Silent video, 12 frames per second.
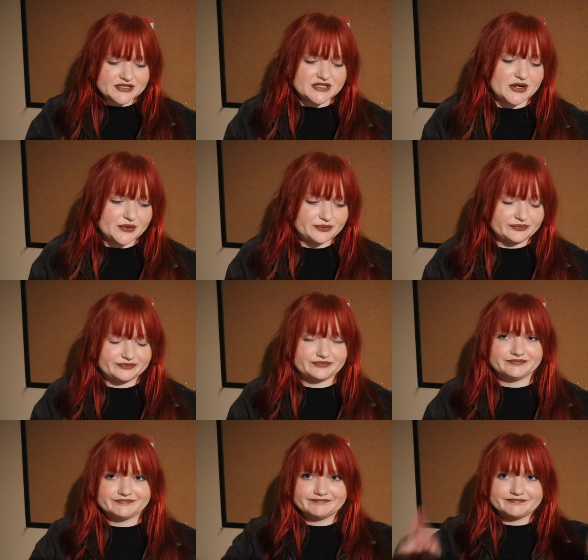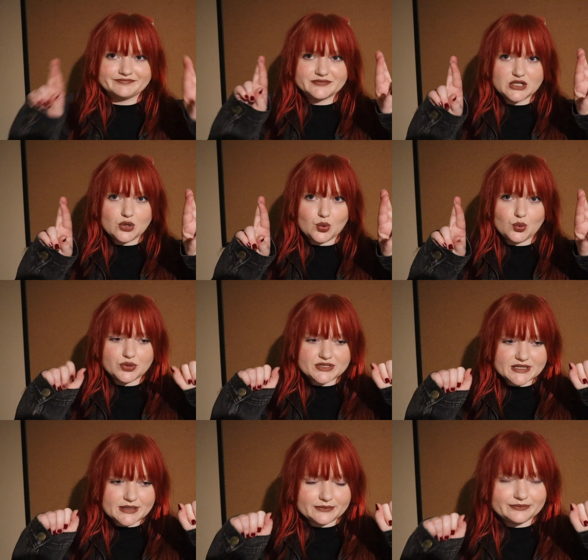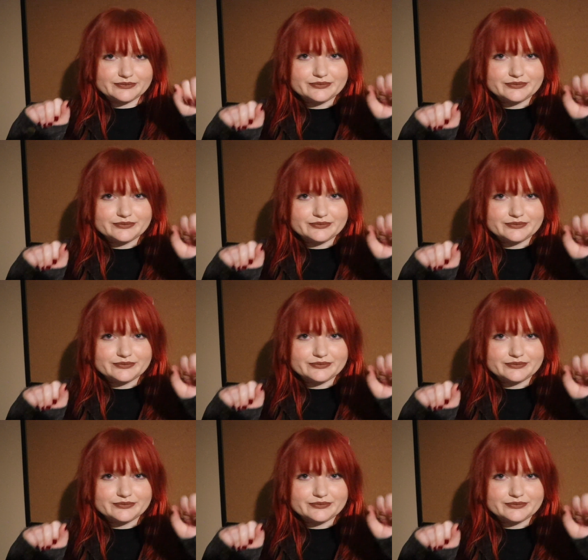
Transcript: So we'll see.